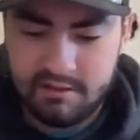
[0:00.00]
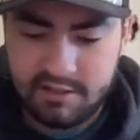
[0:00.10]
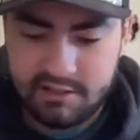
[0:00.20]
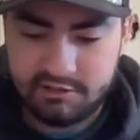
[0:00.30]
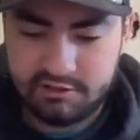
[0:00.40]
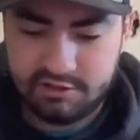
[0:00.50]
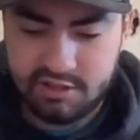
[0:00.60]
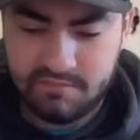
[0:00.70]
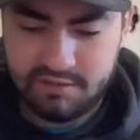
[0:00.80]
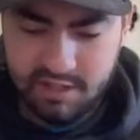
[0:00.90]
Texture this
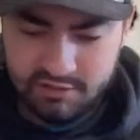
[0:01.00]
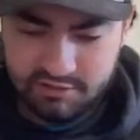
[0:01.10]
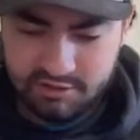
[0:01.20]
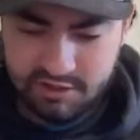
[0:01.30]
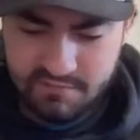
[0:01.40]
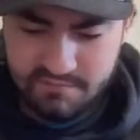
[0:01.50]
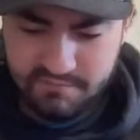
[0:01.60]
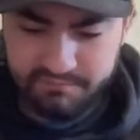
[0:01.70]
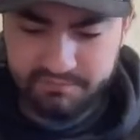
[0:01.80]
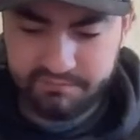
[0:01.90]
up, texture this up.
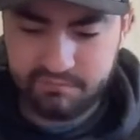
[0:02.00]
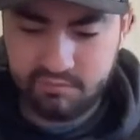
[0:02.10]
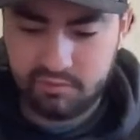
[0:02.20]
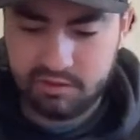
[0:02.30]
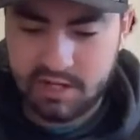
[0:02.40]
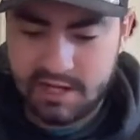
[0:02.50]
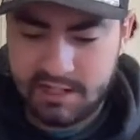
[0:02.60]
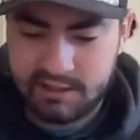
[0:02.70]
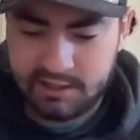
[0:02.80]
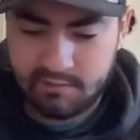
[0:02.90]
Gotta
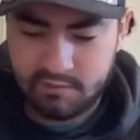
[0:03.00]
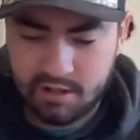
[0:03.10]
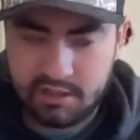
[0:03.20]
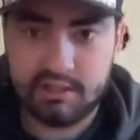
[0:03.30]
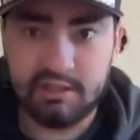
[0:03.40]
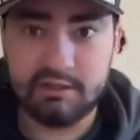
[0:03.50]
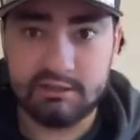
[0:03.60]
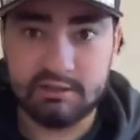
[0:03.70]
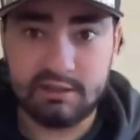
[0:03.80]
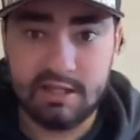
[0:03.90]
get that rocky
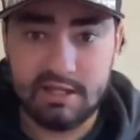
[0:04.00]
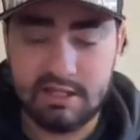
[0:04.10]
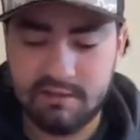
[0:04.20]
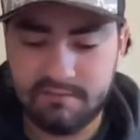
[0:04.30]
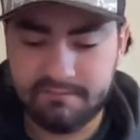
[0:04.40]
thing.